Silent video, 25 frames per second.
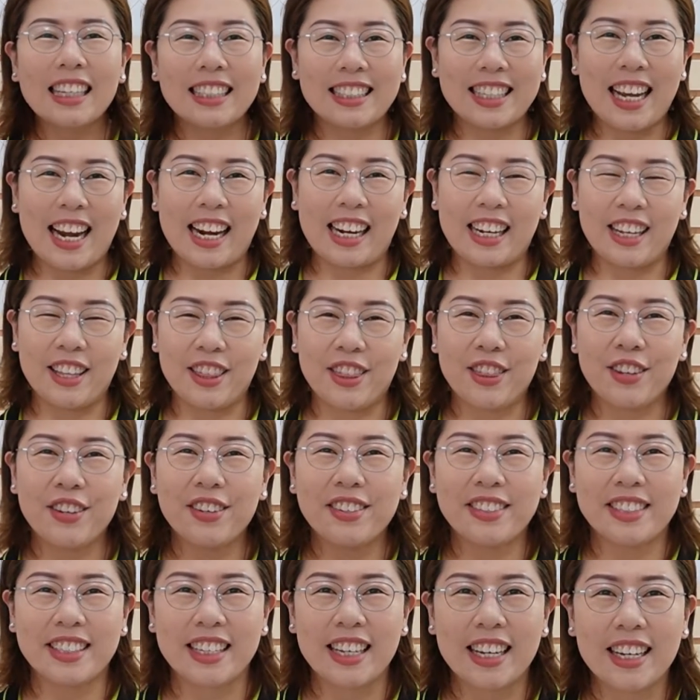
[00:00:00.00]
Hi tech
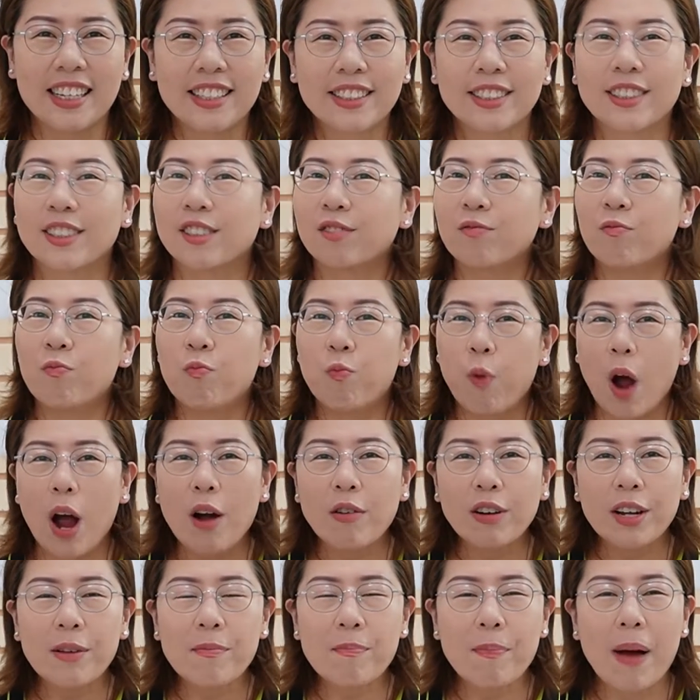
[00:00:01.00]
enthusiasts,
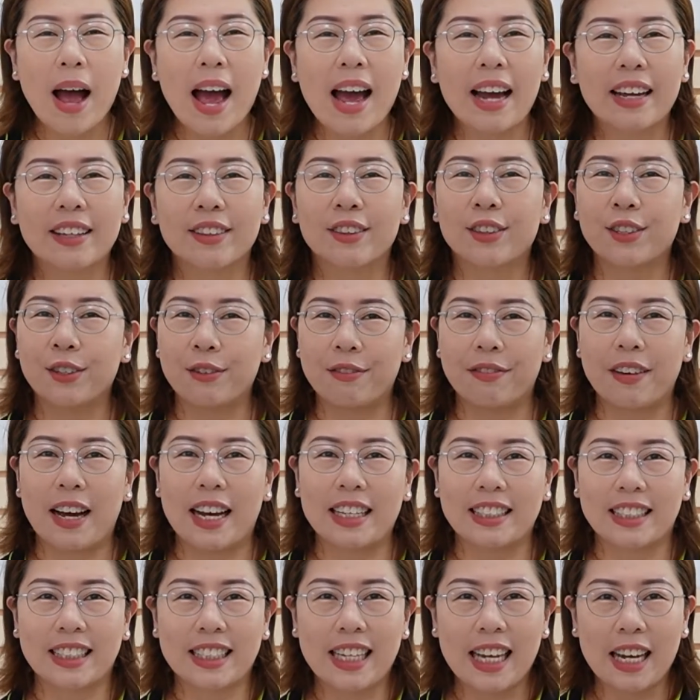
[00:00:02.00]
welcome back to
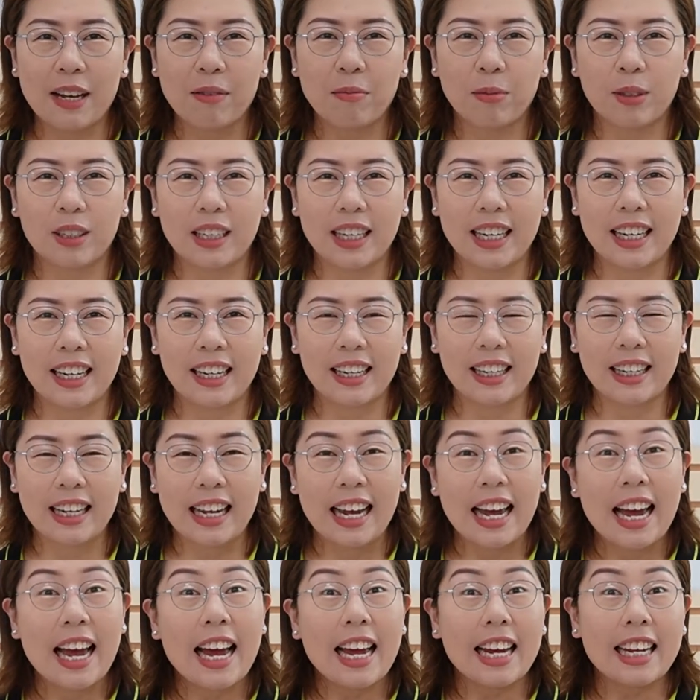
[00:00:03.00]
Fast Cabling.
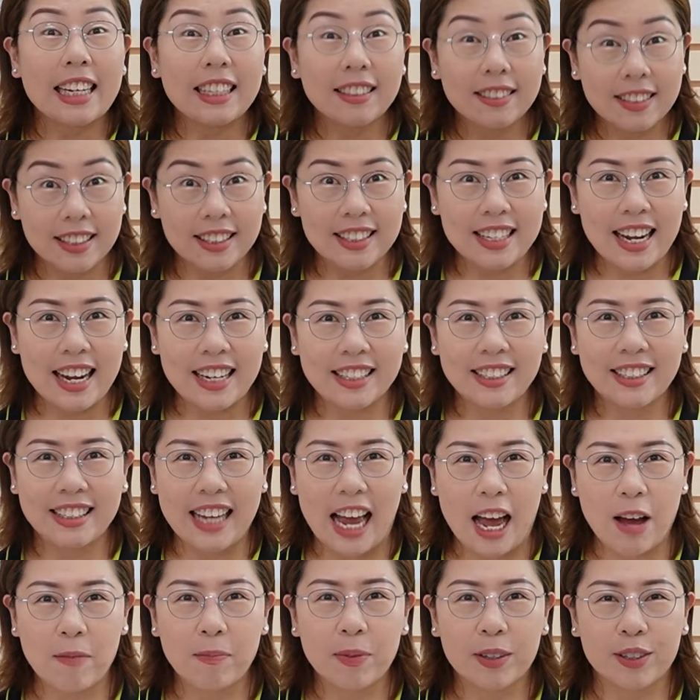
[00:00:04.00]
In
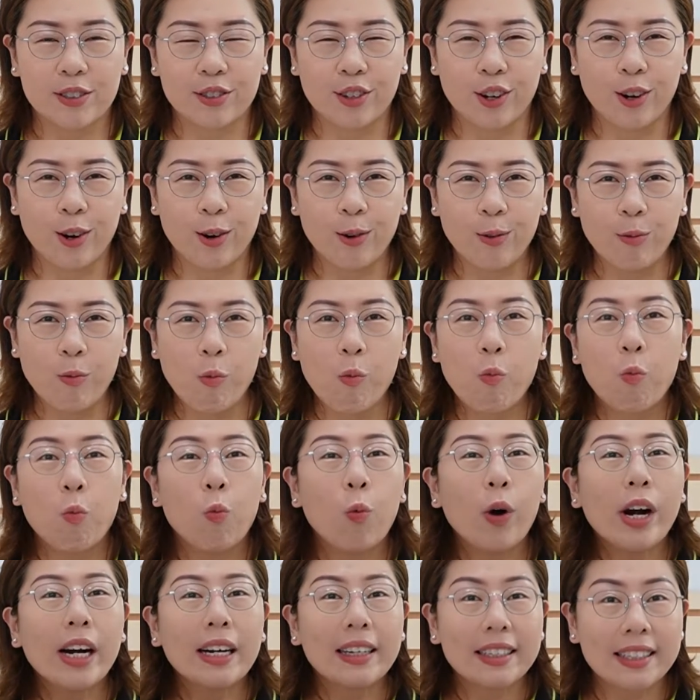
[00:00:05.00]
today's episode,
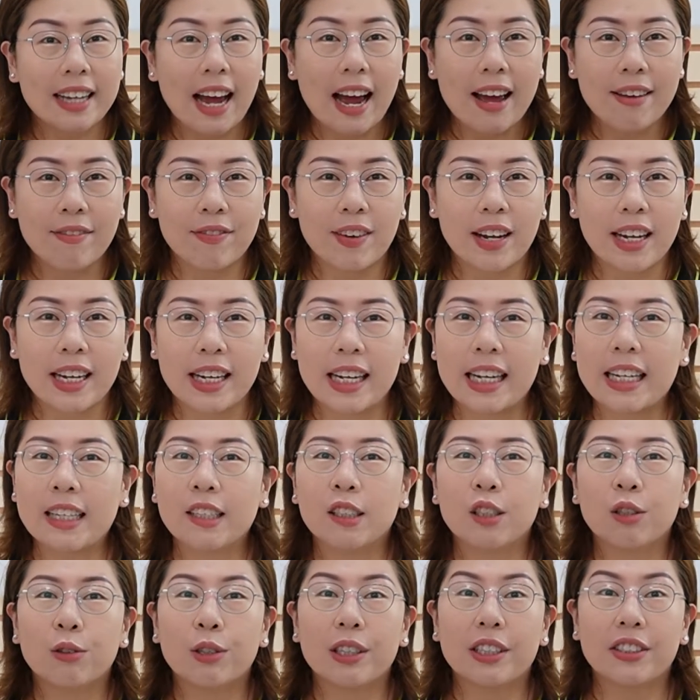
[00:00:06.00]
we're diving
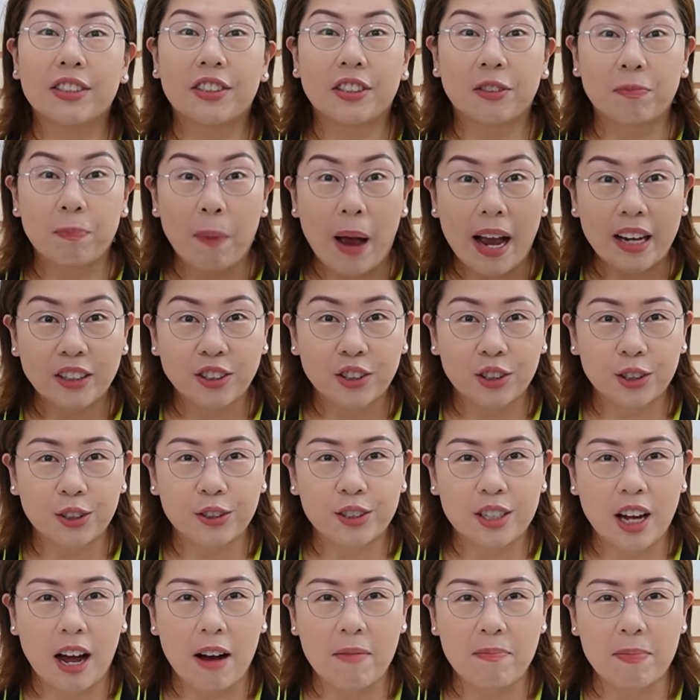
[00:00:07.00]
into a
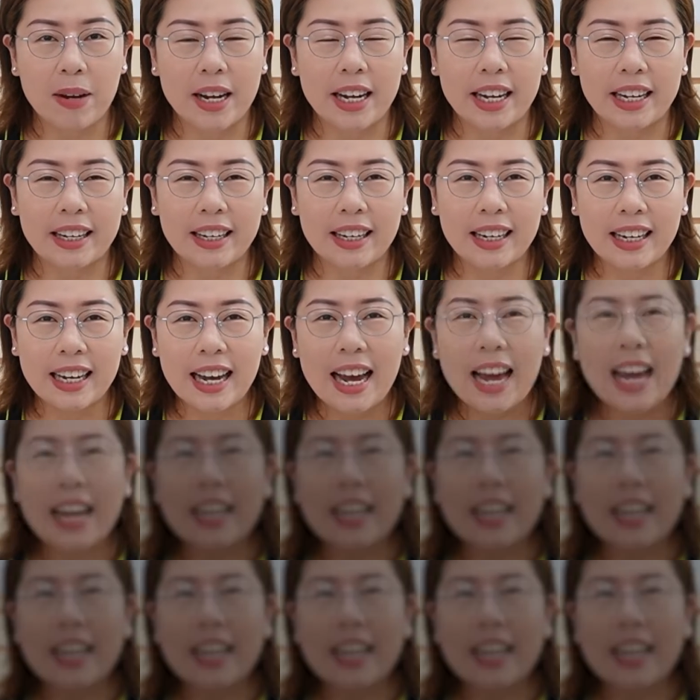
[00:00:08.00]
special topic,